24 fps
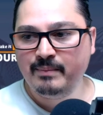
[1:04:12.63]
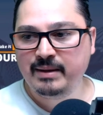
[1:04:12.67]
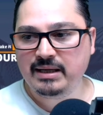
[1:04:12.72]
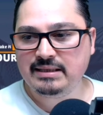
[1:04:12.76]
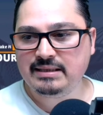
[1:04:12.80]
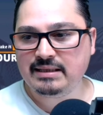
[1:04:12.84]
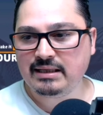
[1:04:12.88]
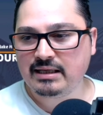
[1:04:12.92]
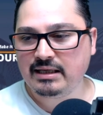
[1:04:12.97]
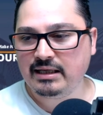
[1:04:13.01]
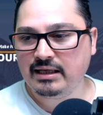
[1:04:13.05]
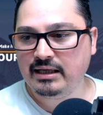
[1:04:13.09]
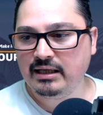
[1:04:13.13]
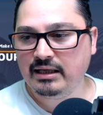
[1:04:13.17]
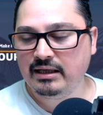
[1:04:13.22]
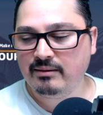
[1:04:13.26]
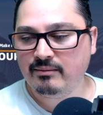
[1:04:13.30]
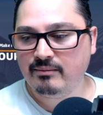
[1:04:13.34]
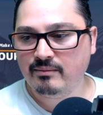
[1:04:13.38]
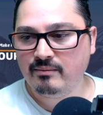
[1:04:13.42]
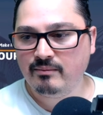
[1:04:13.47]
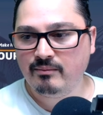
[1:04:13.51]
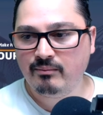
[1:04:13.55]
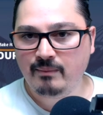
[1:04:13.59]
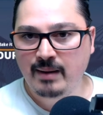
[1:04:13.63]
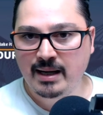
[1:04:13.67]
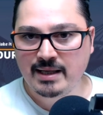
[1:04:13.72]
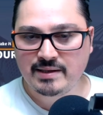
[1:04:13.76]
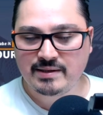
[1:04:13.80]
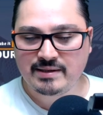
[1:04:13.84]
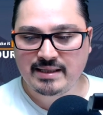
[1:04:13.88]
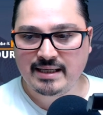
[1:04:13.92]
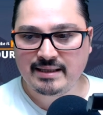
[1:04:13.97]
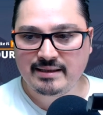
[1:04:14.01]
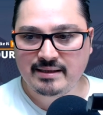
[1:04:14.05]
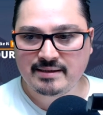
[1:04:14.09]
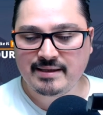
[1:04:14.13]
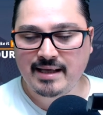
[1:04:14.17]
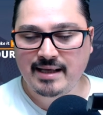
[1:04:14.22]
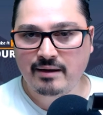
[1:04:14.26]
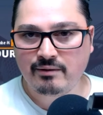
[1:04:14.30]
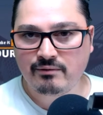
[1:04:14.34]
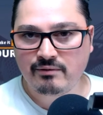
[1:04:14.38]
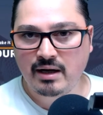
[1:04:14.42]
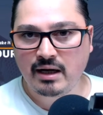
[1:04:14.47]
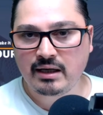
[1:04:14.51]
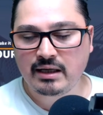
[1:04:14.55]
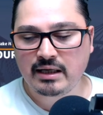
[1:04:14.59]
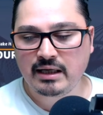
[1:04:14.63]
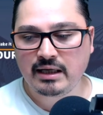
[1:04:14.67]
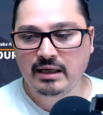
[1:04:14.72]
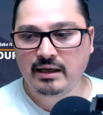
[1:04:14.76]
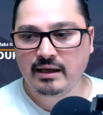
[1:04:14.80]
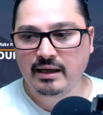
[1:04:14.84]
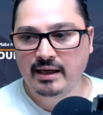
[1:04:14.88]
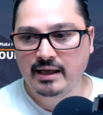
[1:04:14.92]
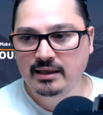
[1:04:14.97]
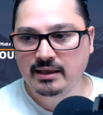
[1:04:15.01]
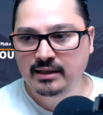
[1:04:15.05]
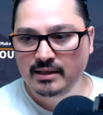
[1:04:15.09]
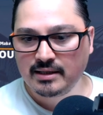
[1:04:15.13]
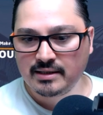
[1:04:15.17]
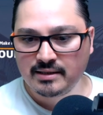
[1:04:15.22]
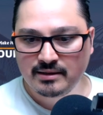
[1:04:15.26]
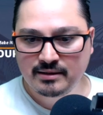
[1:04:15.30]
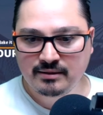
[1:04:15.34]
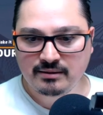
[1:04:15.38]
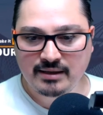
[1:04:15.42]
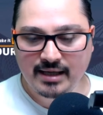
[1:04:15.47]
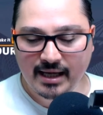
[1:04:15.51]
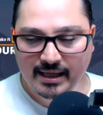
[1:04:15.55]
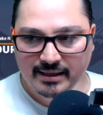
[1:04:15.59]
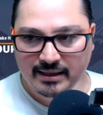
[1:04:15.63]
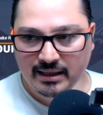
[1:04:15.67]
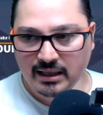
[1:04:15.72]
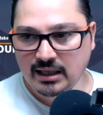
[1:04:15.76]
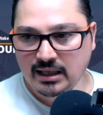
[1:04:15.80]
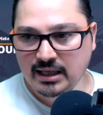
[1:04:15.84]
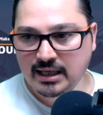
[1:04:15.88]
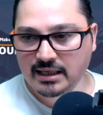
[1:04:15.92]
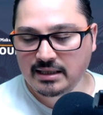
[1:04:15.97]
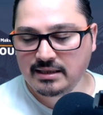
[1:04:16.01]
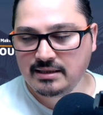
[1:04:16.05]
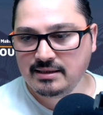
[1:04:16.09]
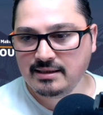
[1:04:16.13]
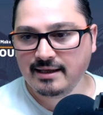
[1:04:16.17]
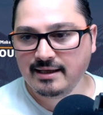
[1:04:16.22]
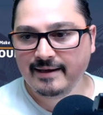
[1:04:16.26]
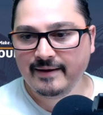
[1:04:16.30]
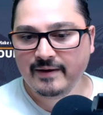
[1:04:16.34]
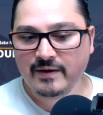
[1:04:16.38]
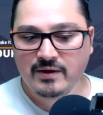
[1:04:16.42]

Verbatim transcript: basically my site is now ranking and is getting leads.